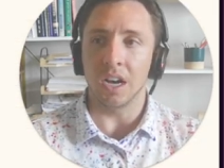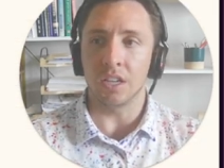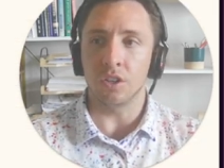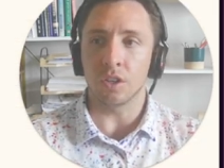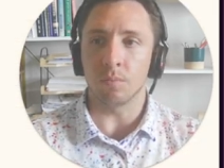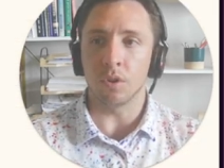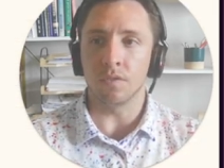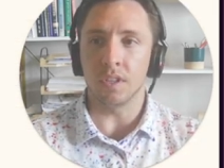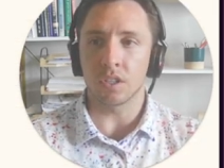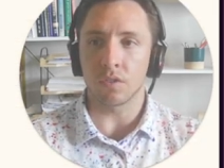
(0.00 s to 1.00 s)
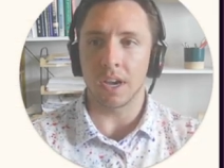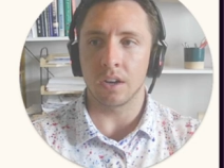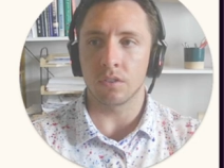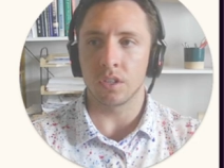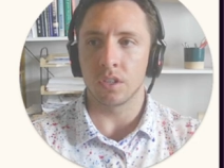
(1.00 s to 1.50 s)
You can move these
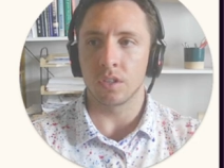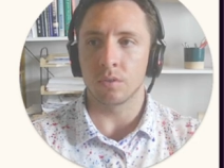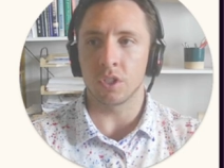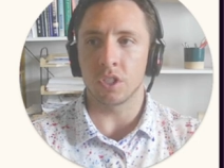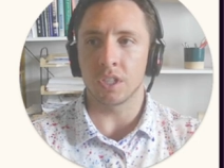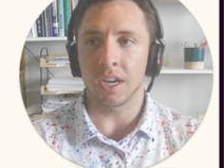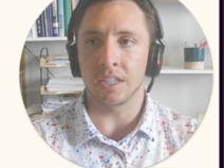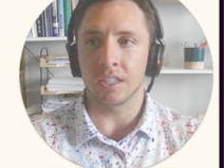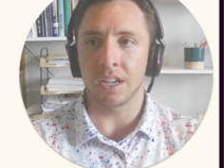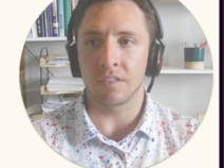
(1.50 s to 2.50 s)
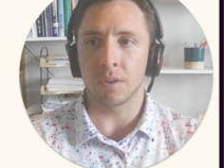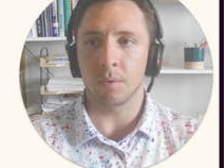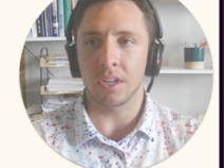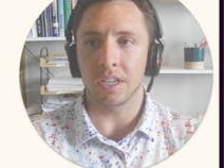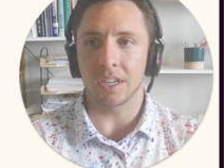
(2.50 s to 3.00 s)
around, which is nice, and
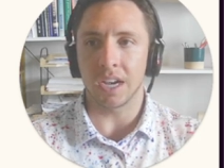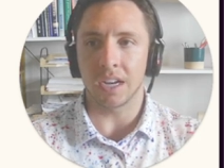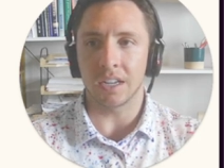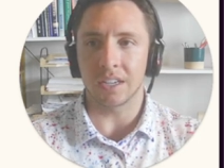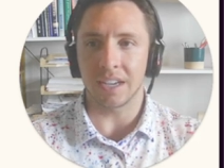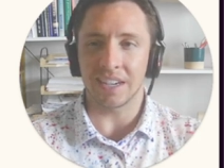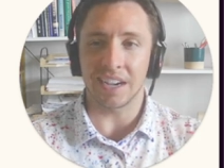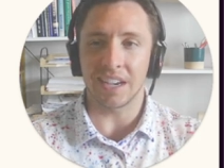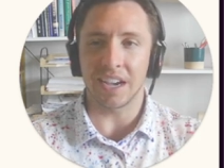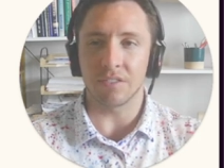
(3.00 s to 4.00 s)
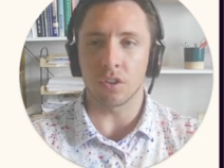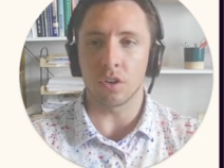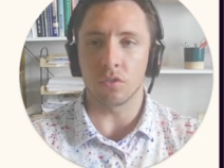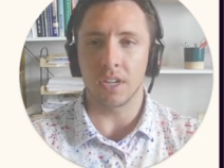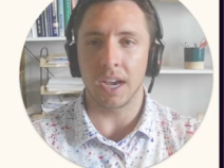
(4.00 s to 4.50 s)
everybody can kind of have their
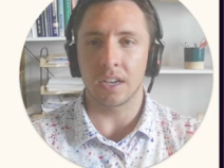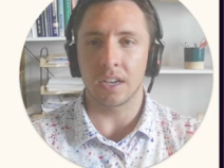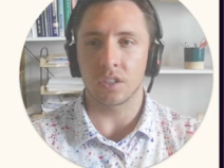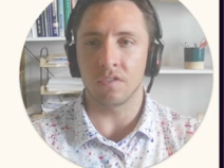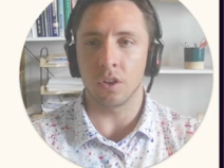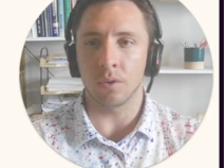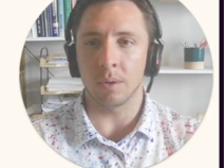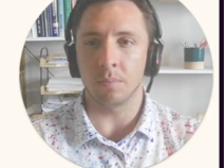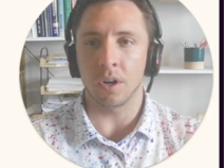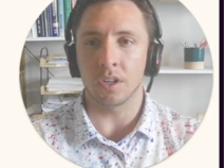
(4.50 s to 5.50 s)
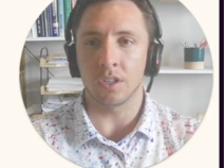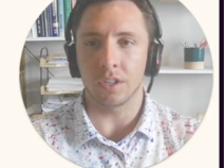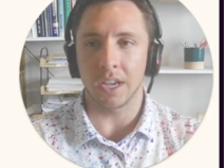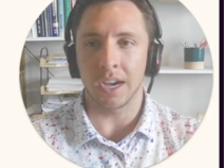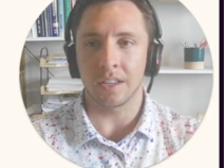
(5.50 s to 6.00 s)
own tasks to follow up on. You
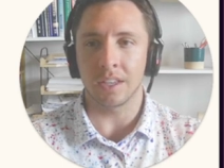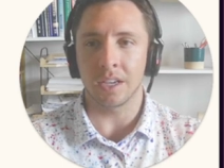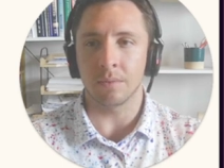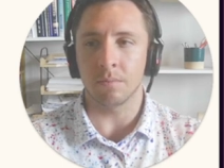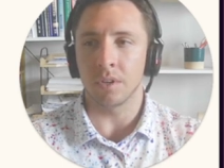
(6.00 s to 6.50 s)
can add them.